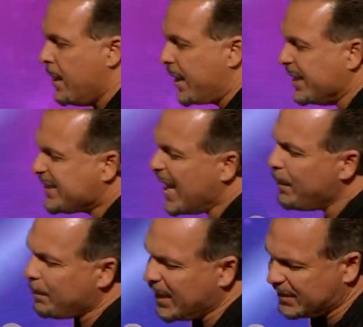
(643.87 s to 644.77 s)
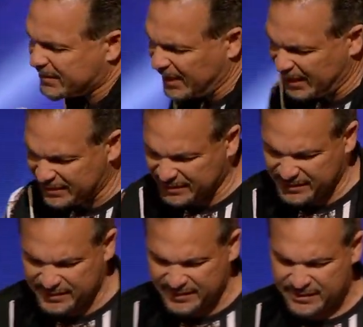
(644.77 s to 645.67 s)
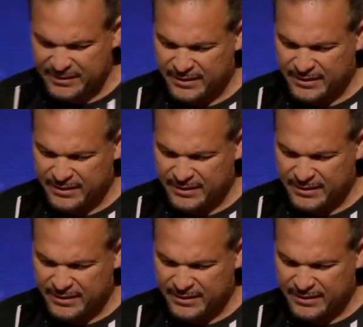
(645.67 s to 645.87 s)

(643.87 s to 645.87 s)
Contempt means this: